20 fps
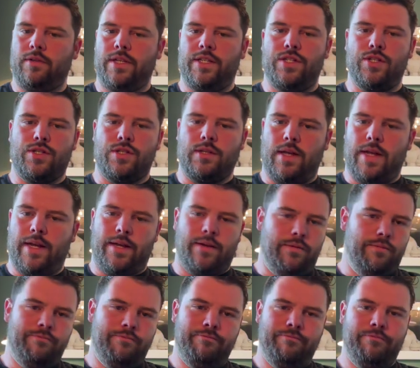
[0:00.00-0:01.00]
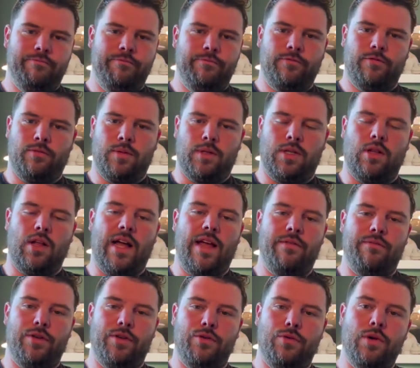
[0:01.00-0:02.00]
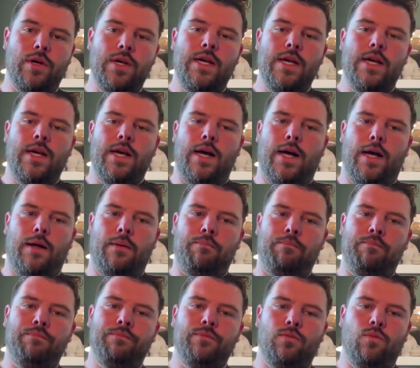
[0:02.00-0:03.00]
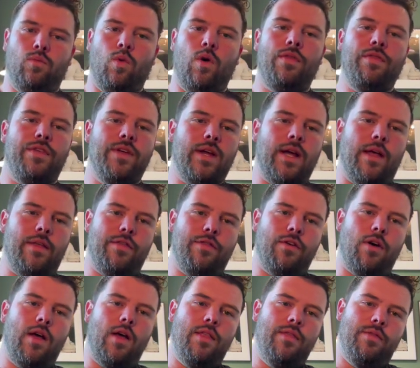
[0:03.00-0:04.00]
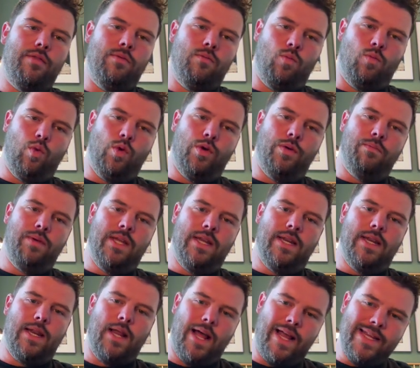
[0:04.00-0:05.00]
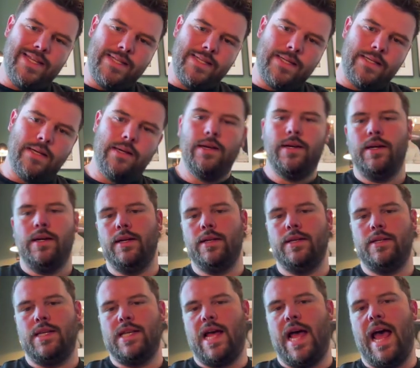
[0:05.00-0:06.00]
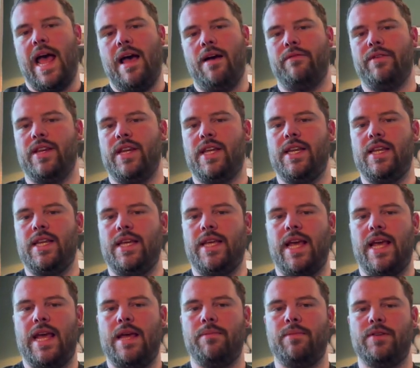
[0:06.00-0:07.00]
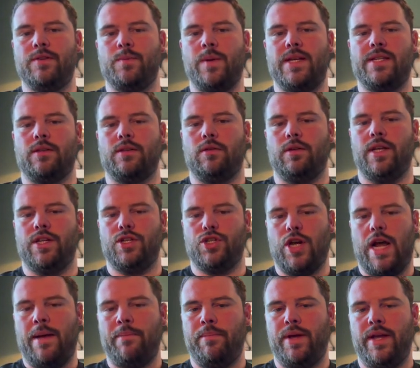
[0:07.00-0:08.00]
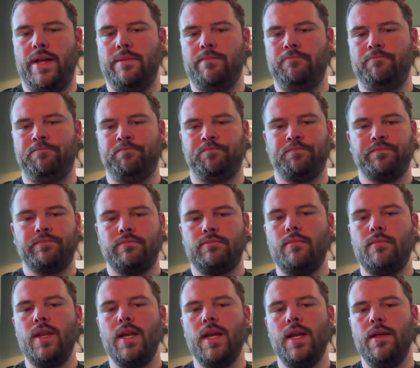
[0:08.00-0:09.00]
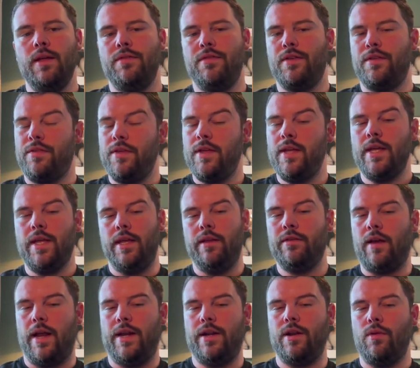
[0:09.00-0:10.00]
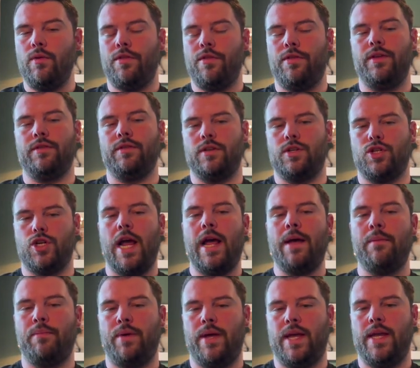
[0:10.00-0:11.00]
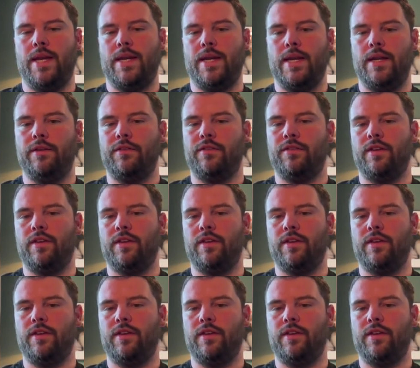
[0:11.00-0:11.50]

just like from a client view. One thing I thought would be nice to have in any game is basically a chat pane. The thing is, I don't think the chat pane needs to